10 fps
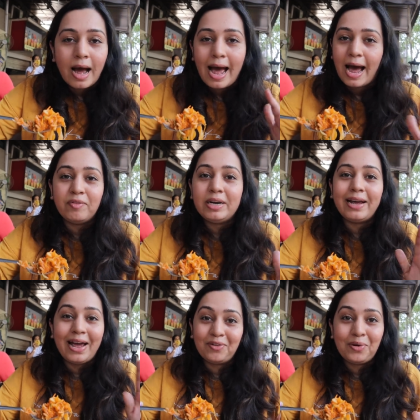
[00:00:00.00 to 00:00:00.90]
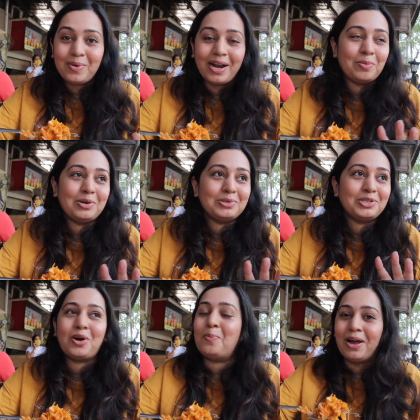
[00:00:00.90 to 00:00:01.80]
I haven't ever been able to
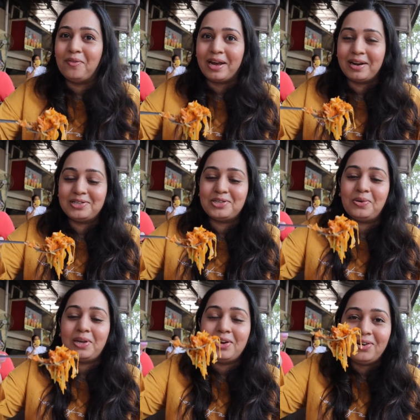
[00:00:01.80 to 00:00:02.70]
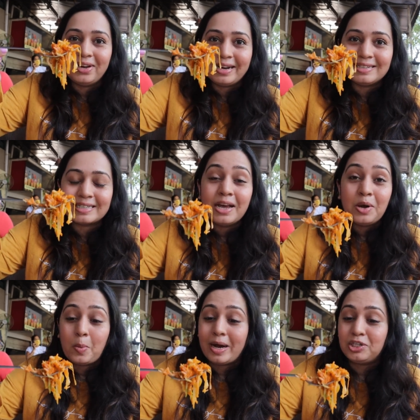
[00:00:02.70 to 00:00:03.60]
stop loving it. So here is
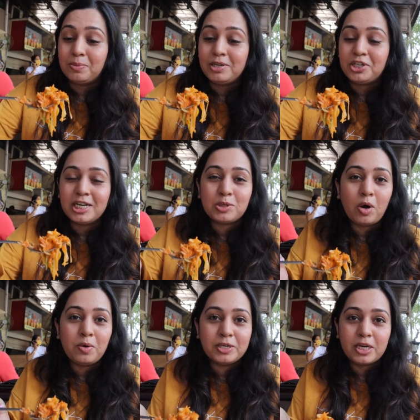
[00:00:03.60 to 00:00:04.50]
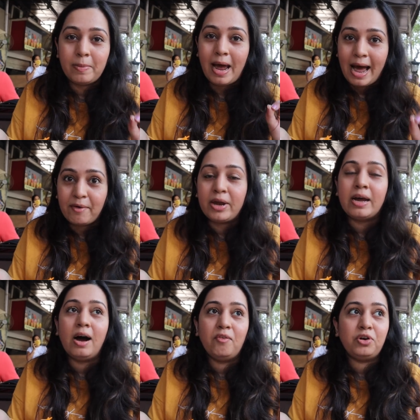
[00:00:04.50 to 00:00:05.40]
veg triple schezwan, which I'm
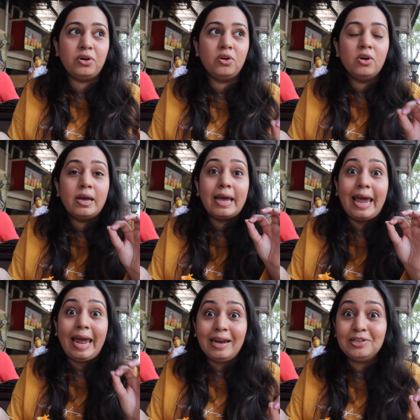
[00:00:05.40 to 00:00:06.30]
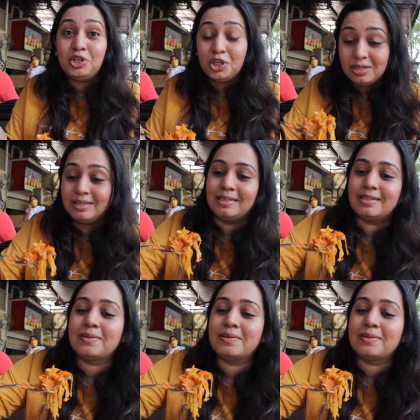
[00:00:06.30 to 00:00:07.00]
having after ages.